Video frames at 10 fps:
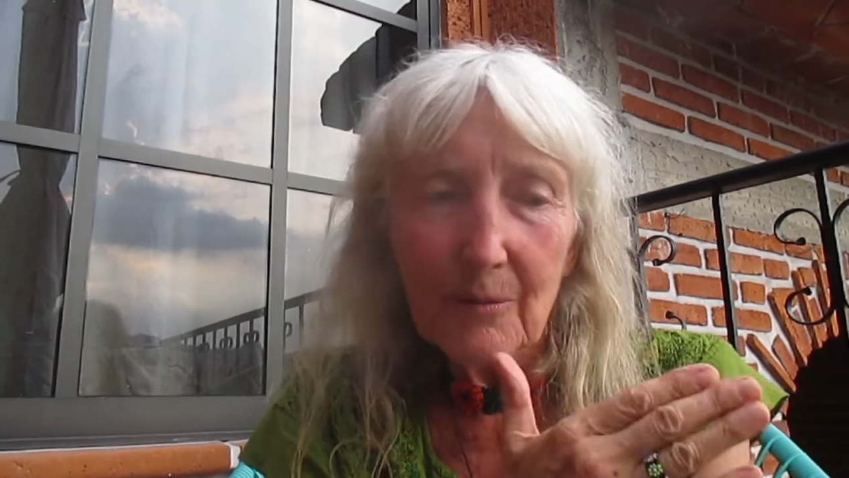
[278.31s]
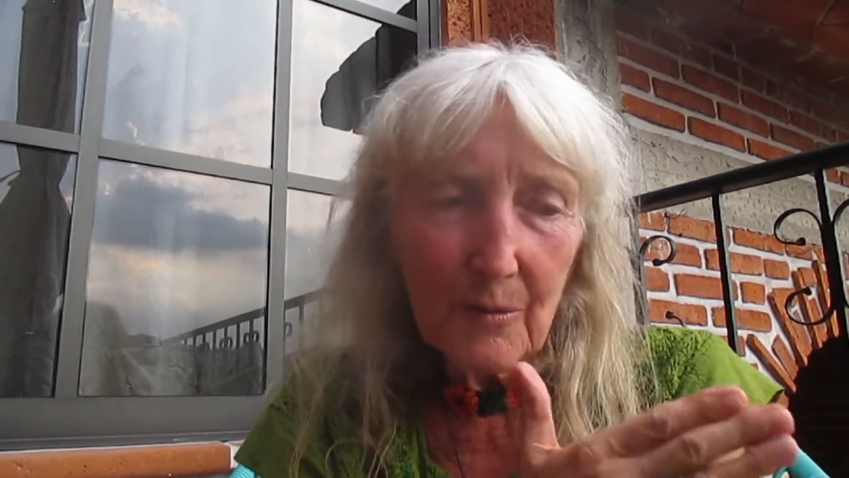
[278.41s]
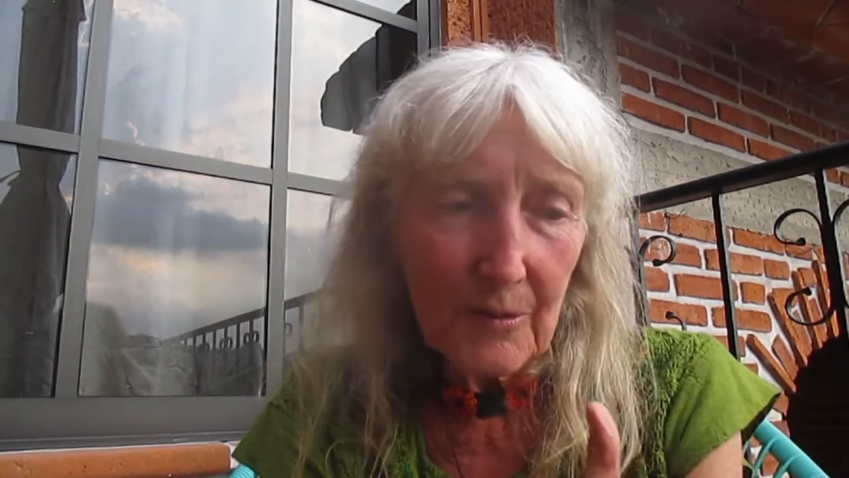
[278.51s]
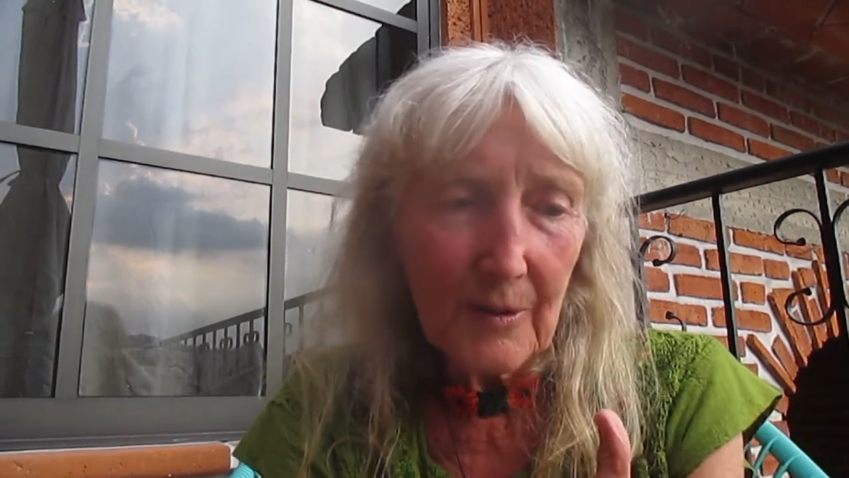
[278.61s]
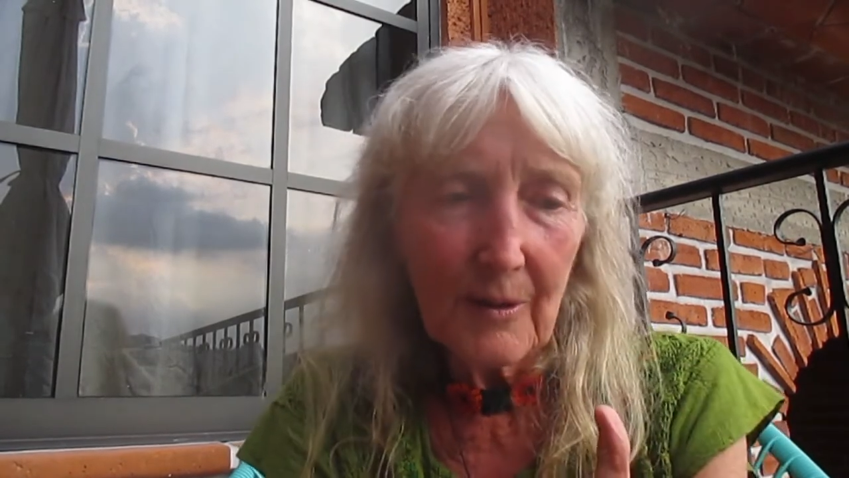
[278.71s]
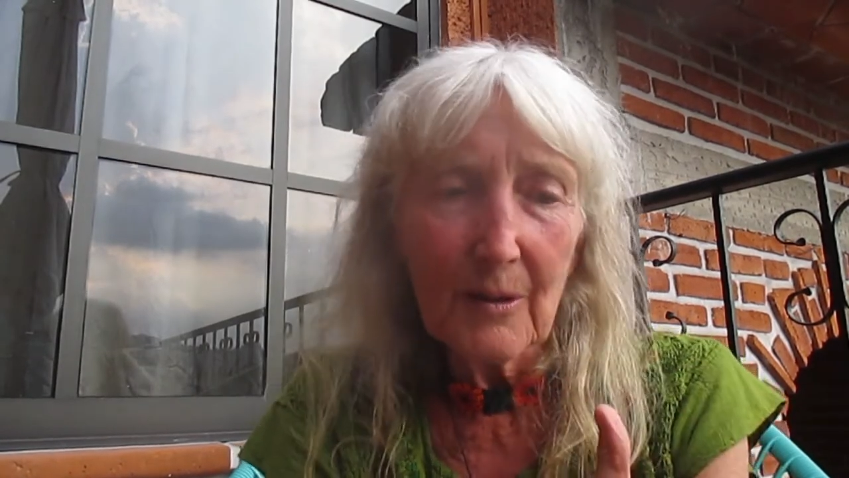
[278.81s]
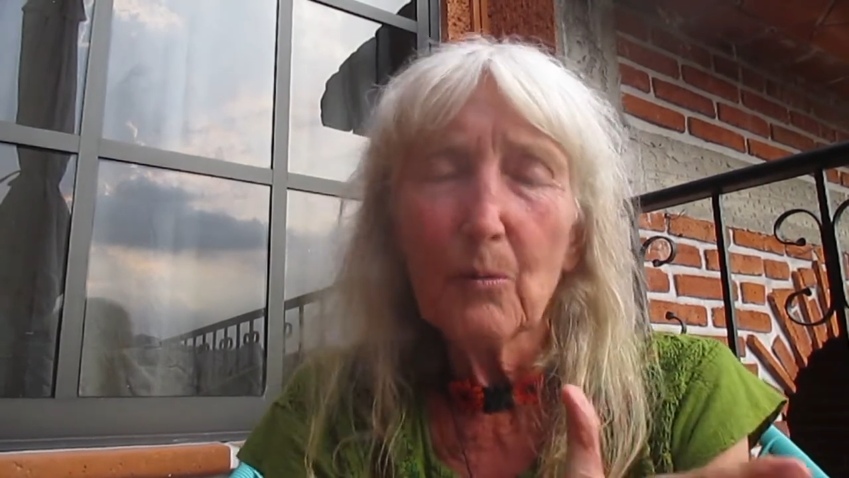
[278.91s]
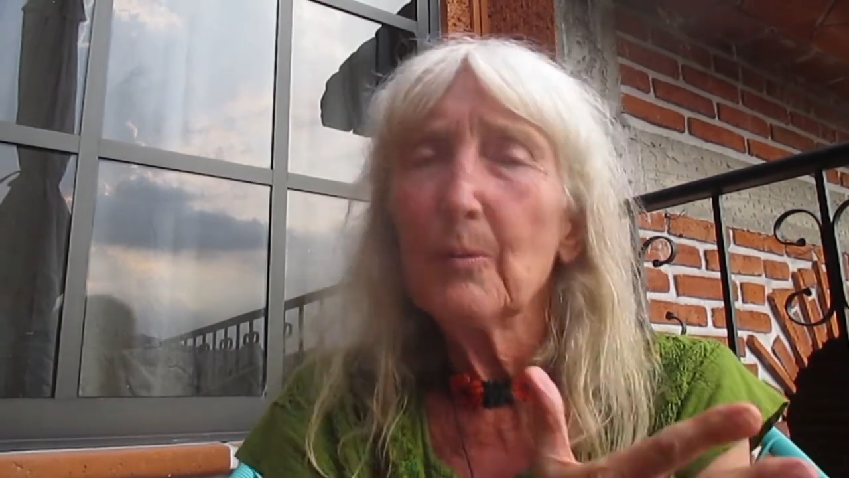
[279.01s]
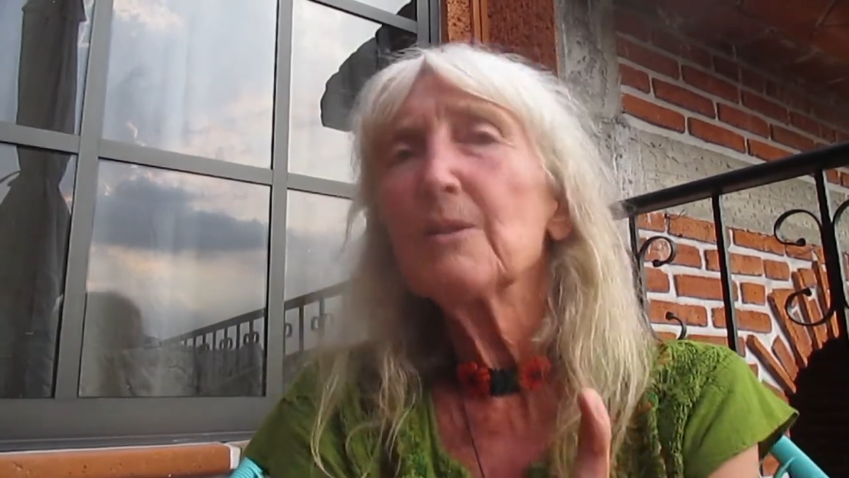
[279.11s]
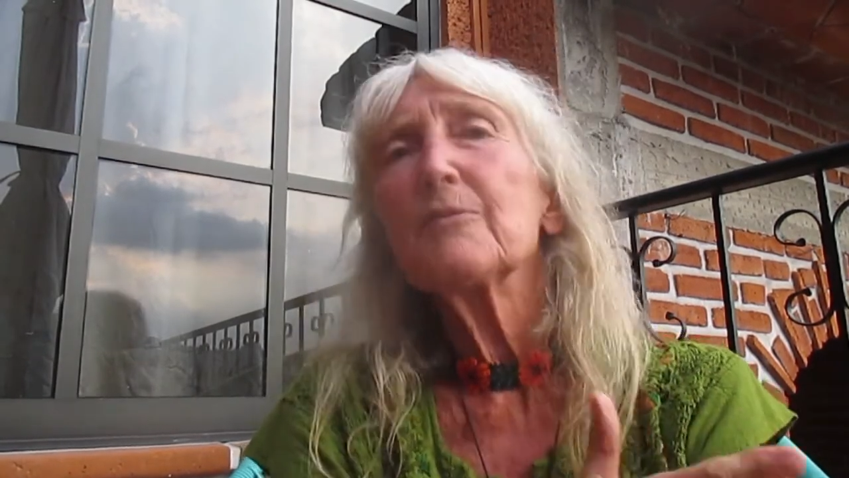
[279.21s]
the, uh,
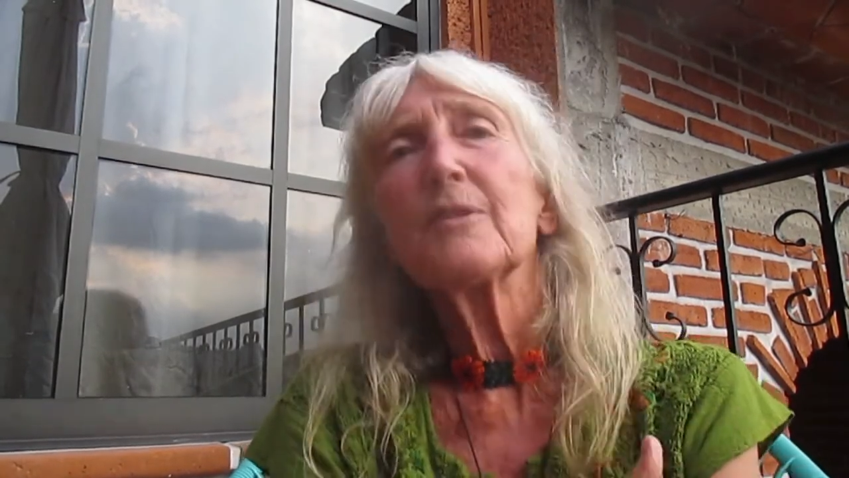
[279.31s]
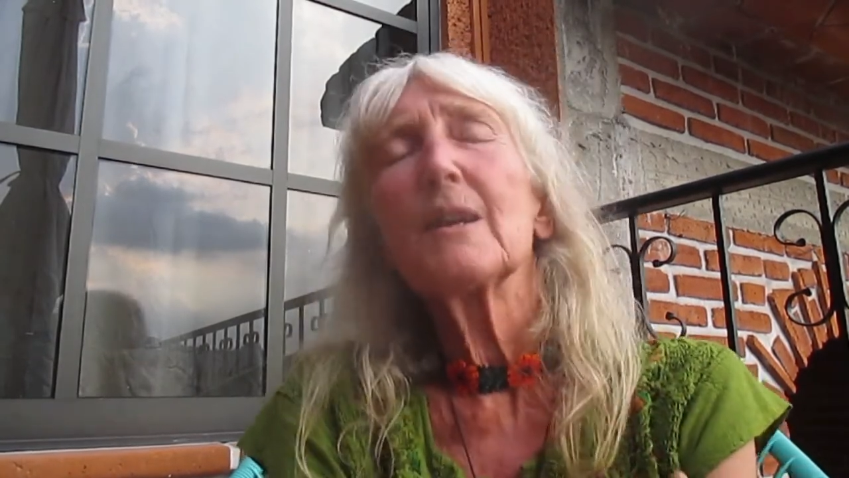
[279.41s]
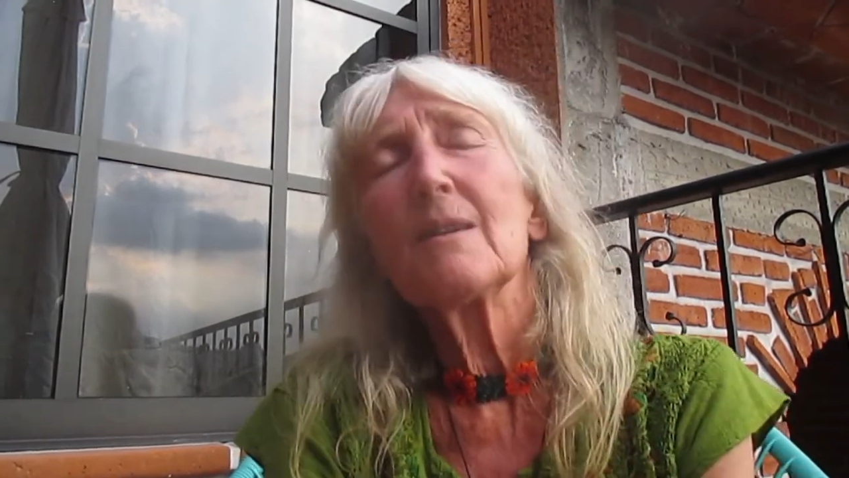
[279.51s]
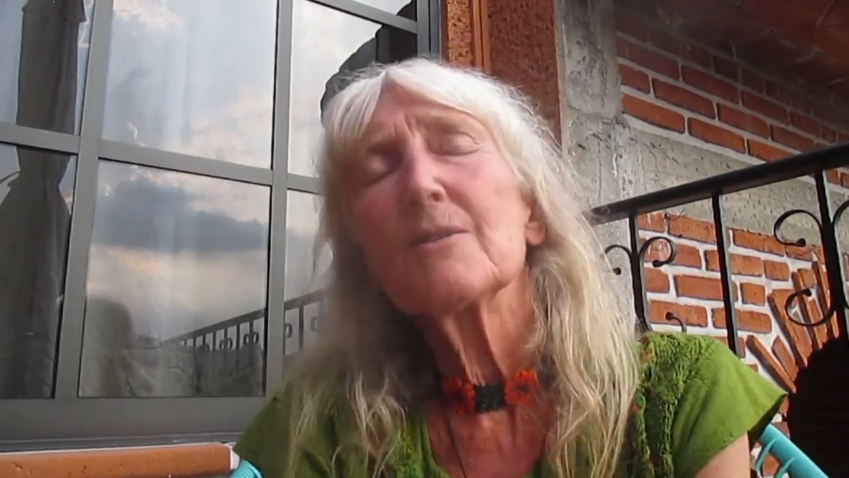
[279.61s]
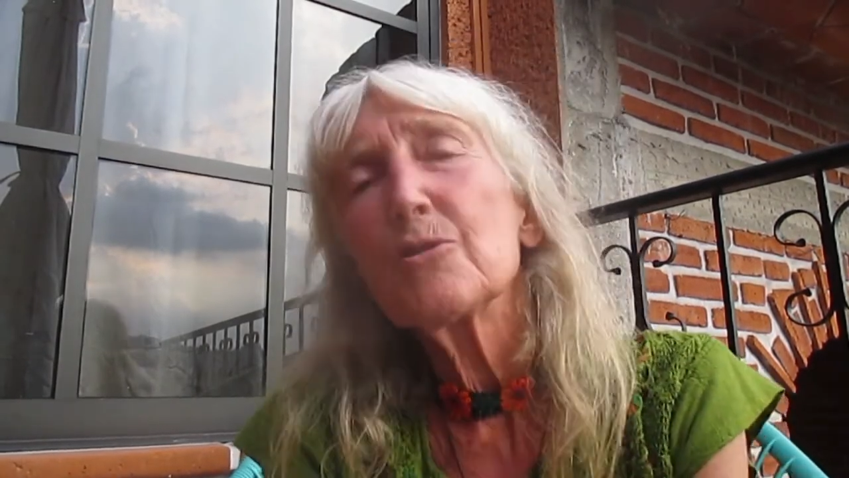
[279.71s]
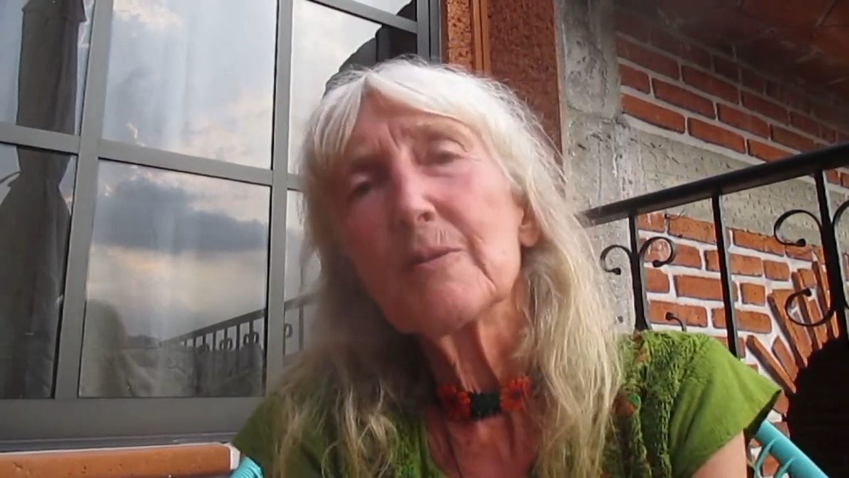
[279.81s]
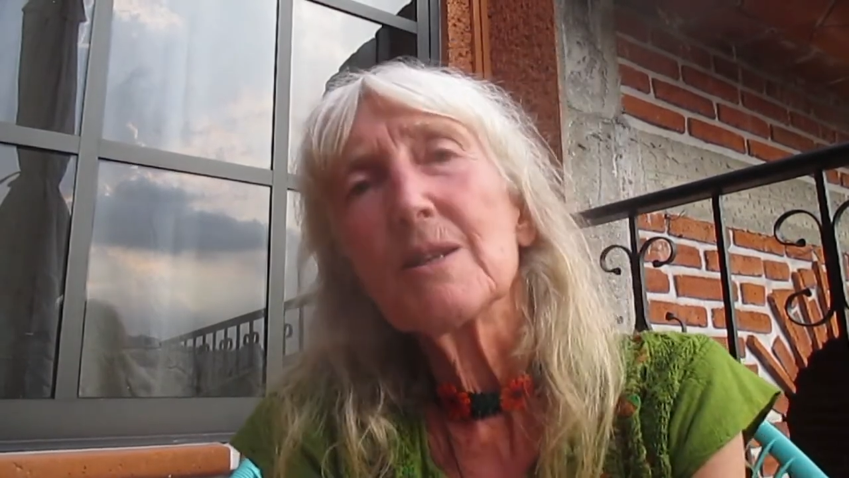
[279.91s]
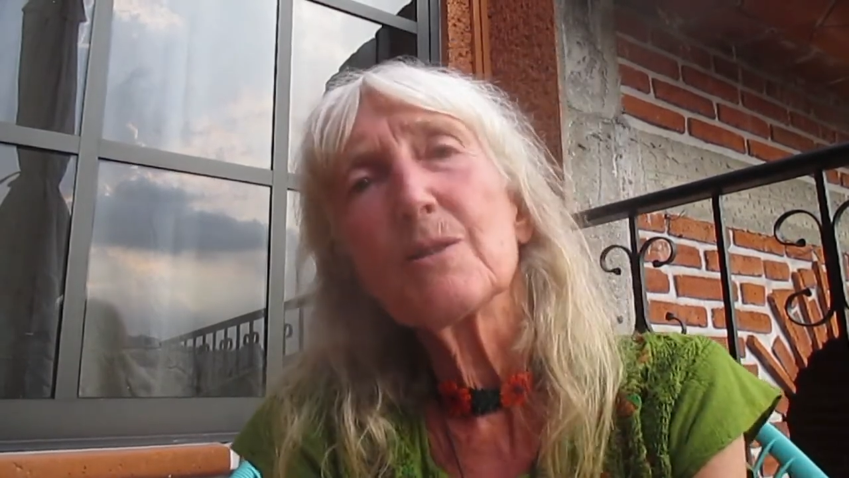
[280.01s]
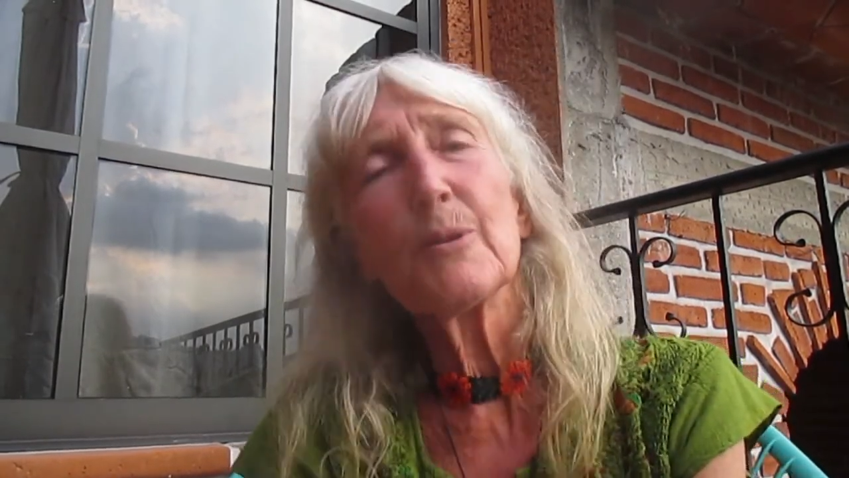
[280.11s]
one of the countries,